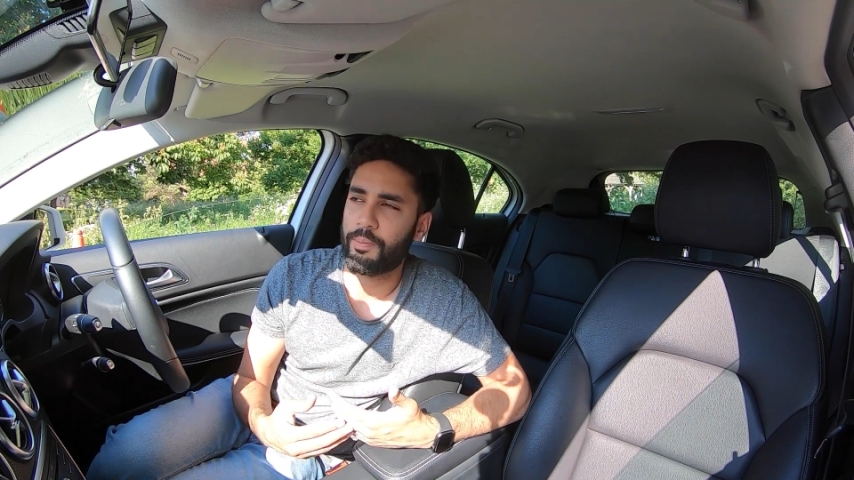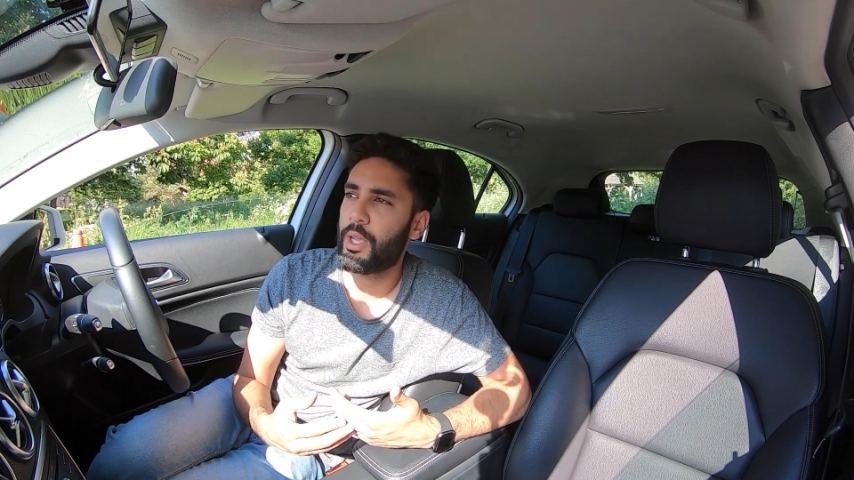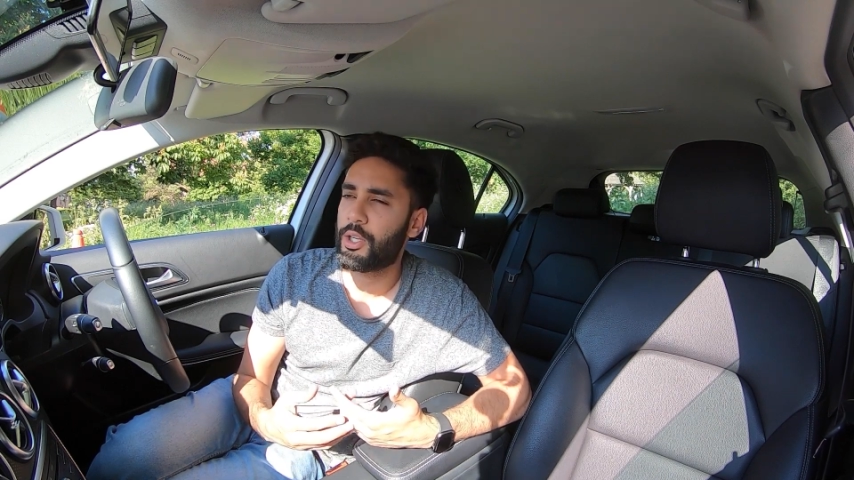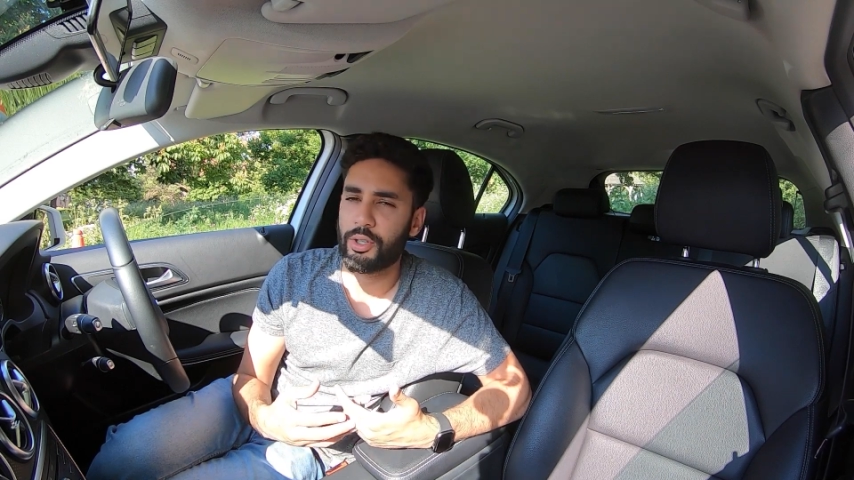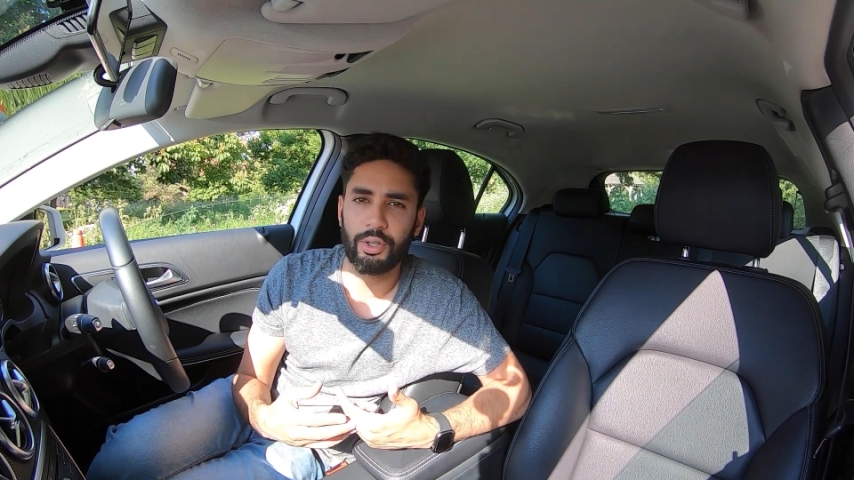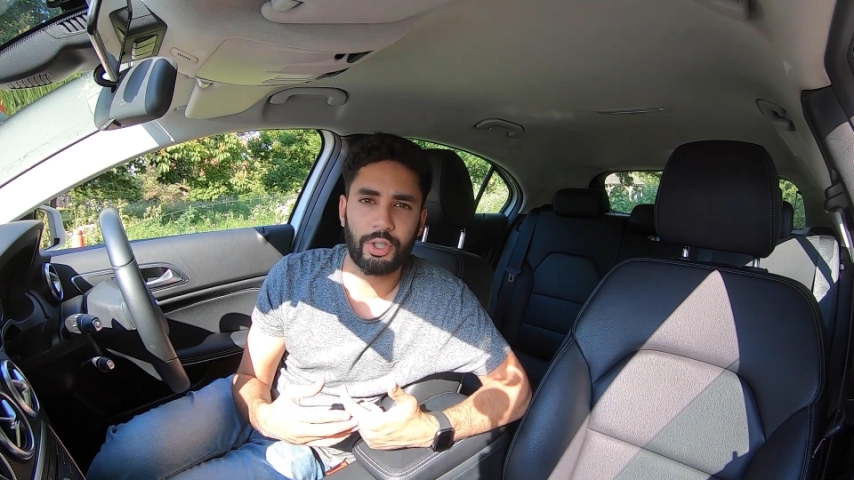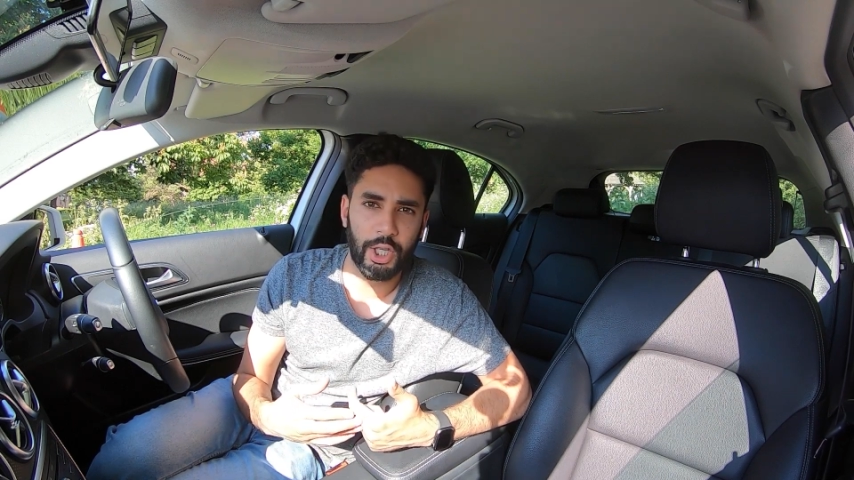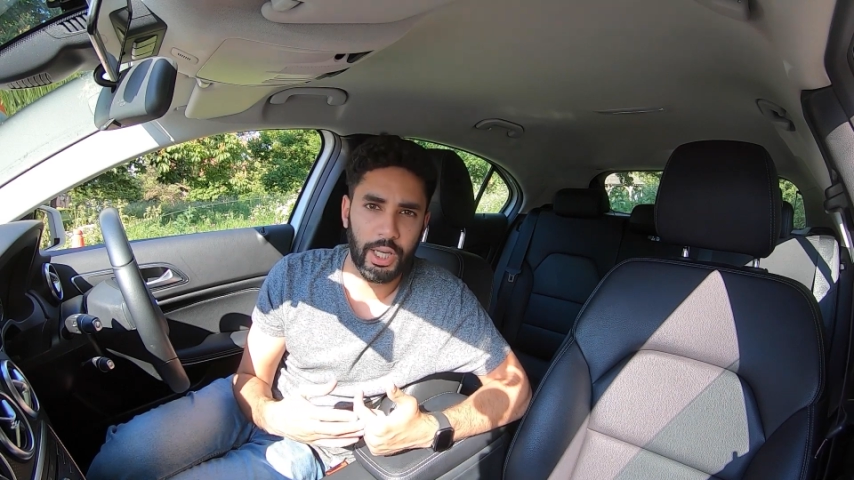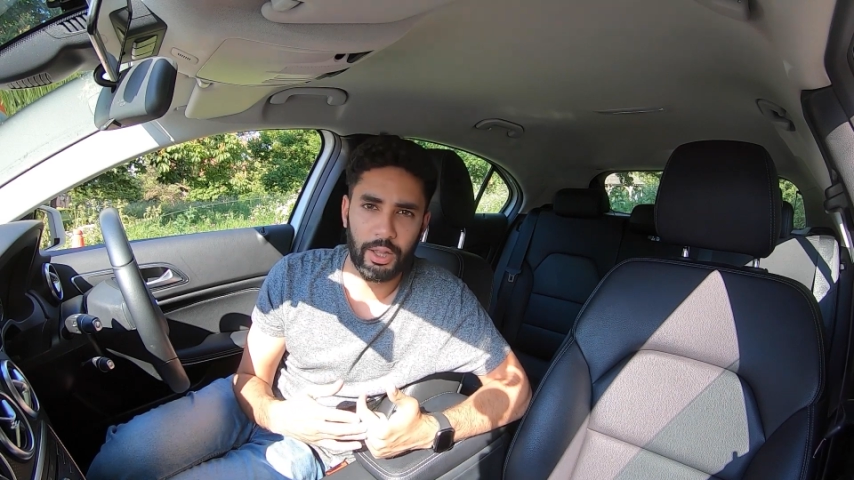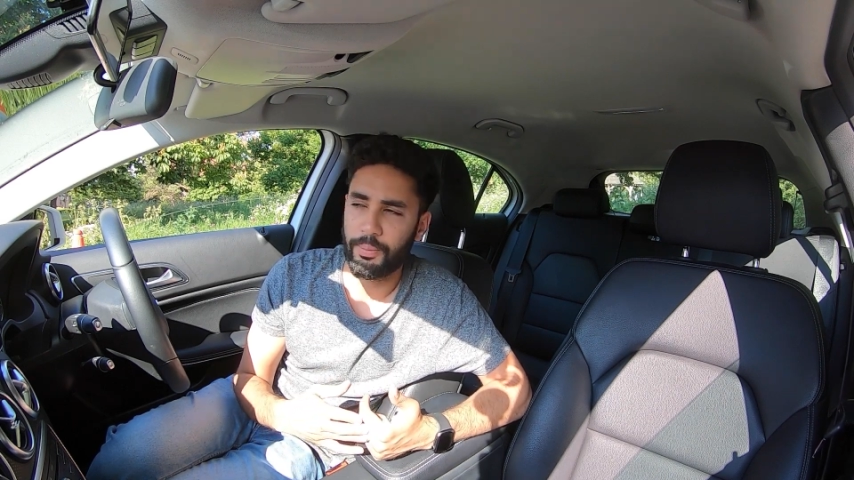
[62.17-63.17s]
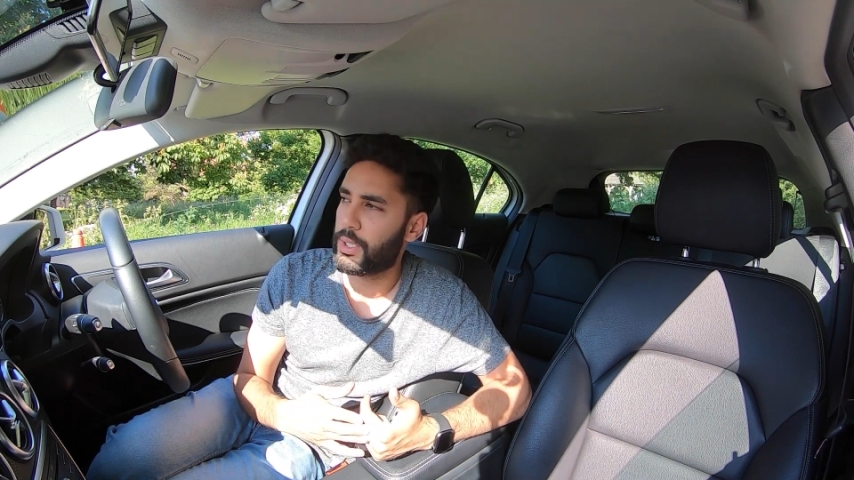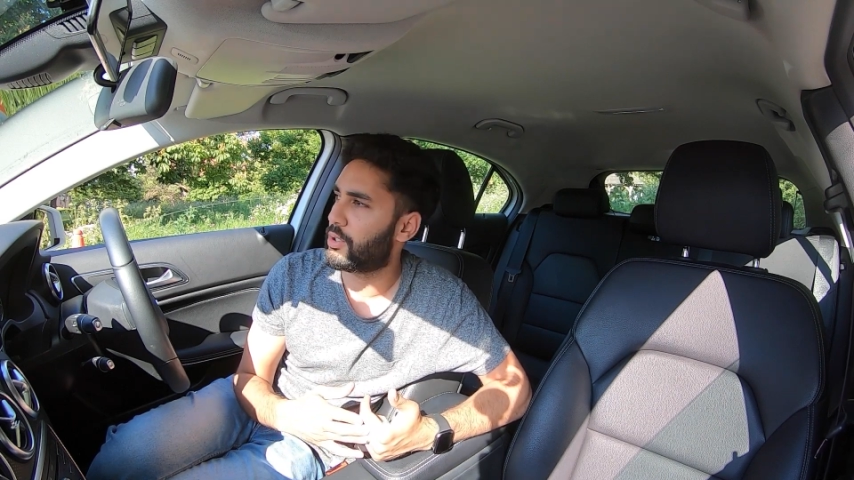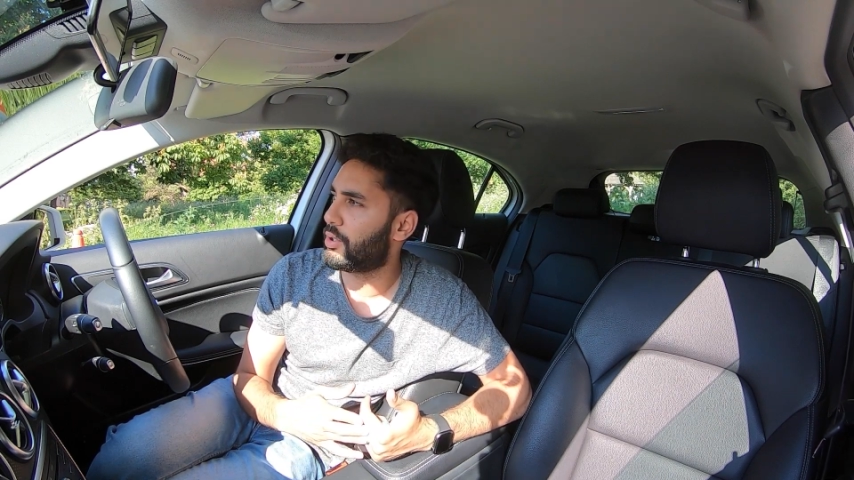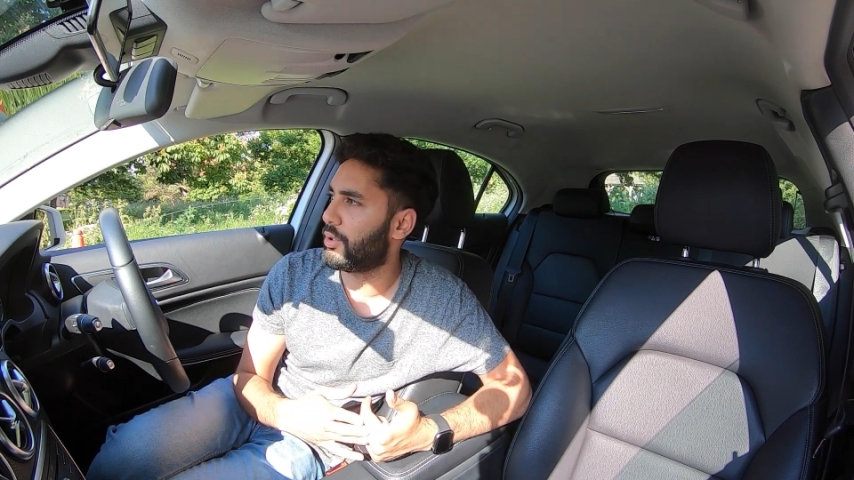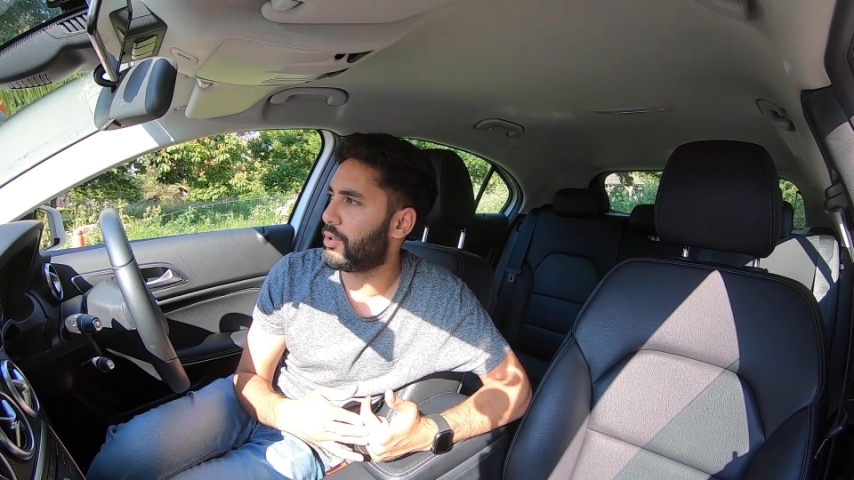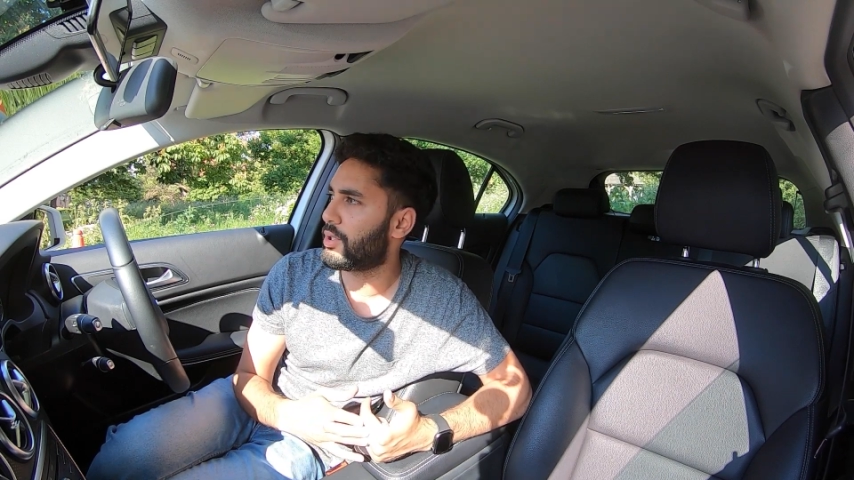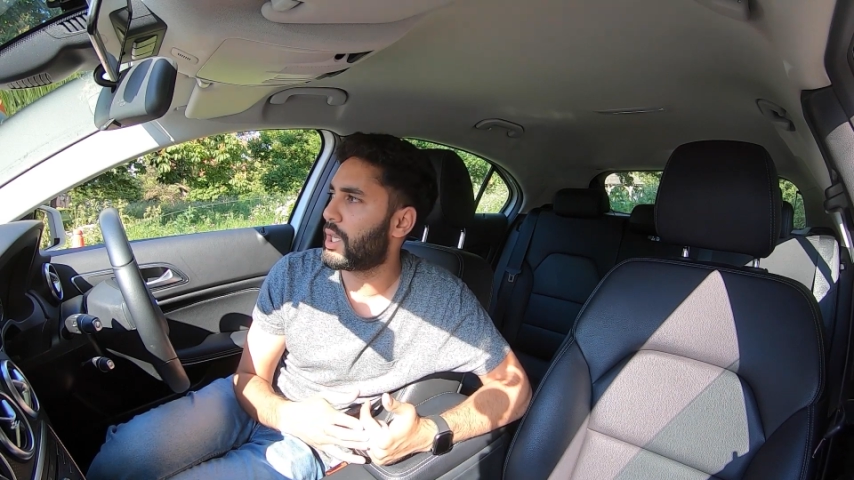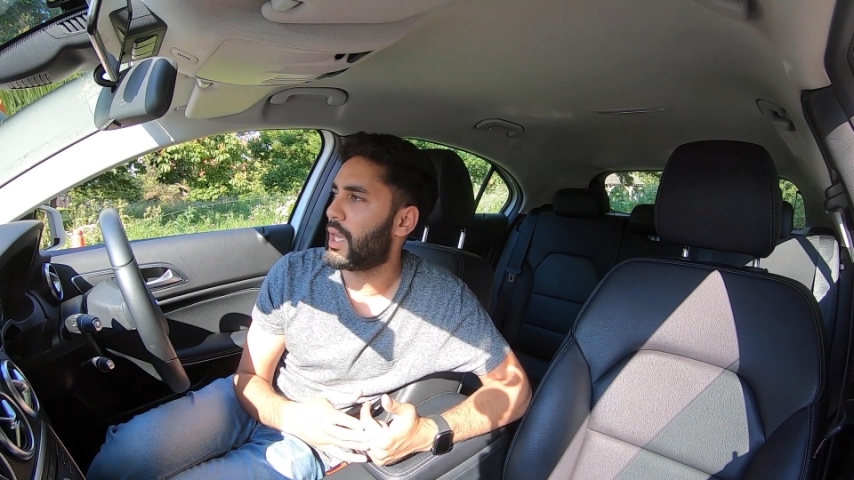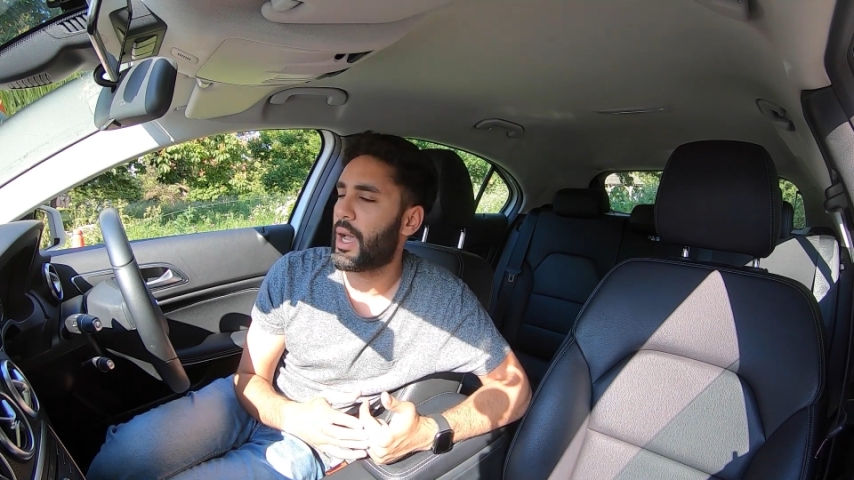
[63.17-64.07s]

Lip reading: Make sure you're checking them in twos,